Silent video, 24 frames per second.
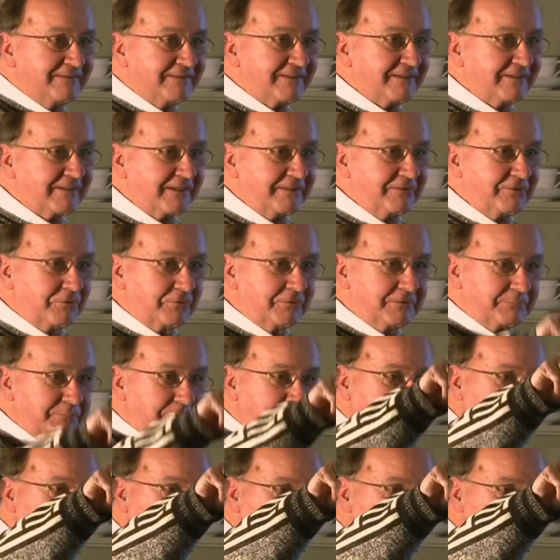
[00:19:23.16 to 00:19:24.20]
that I know his
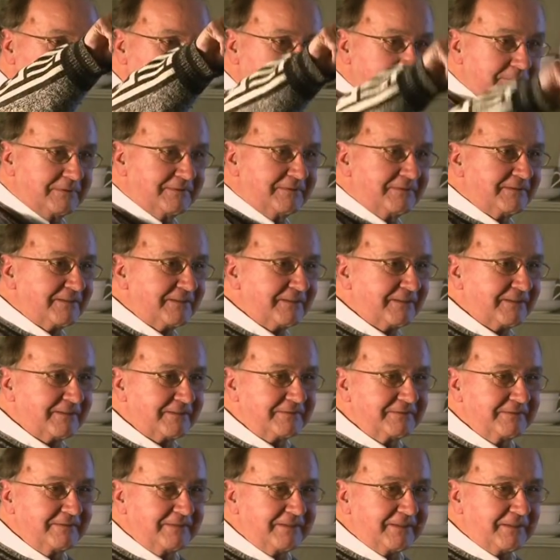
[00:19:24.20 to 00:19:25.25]
parents are, uh,
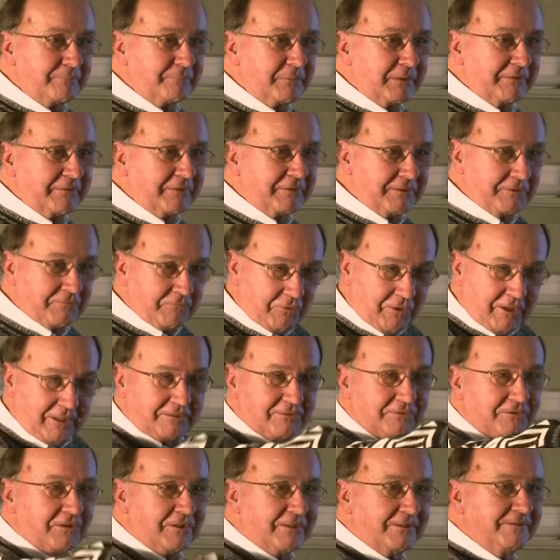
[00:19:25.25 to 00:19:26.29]
are buried in Rock
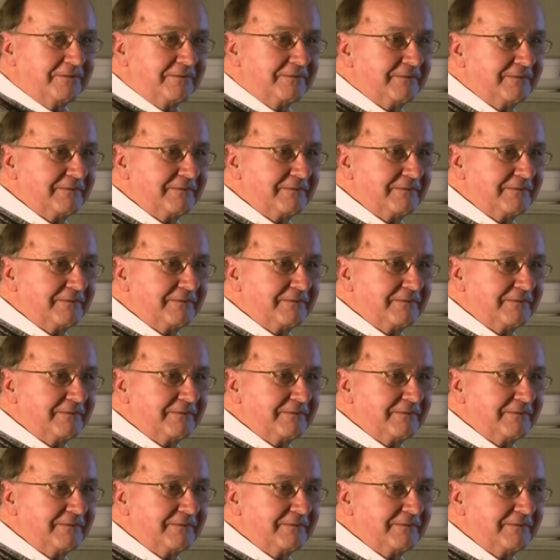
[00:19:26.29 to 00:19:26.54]
Lawn.